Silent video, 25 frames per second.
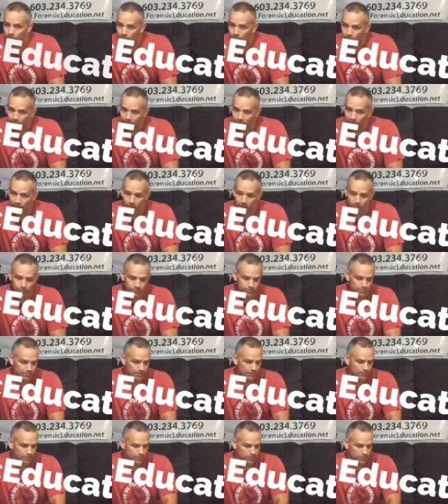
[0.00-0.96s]
It really
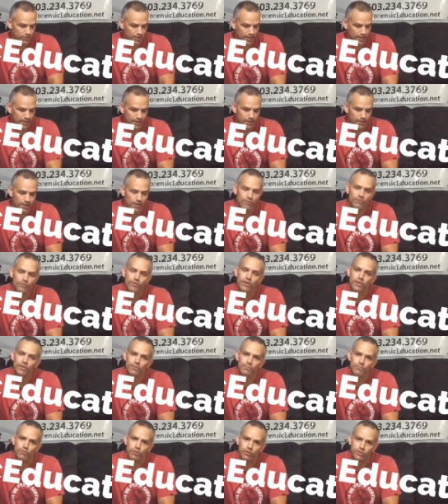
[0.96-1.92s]
helps me. We're trying to
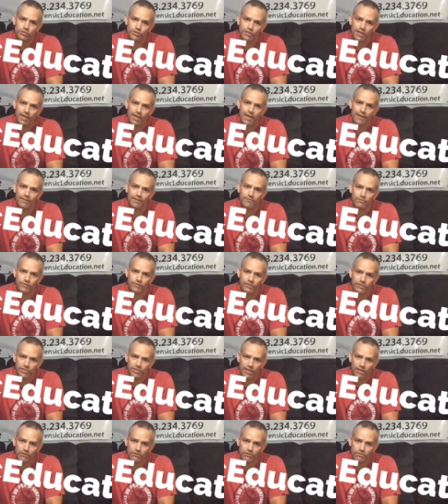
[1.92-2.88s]
really push that and
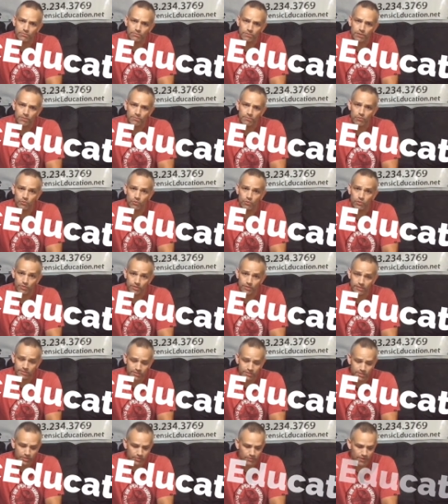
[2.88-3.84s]
reach out to people with
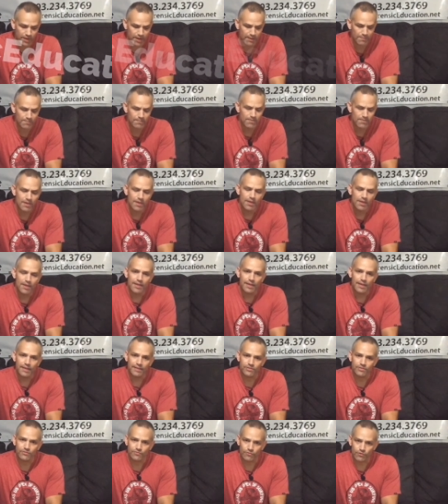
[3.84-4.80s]
Instagram. It's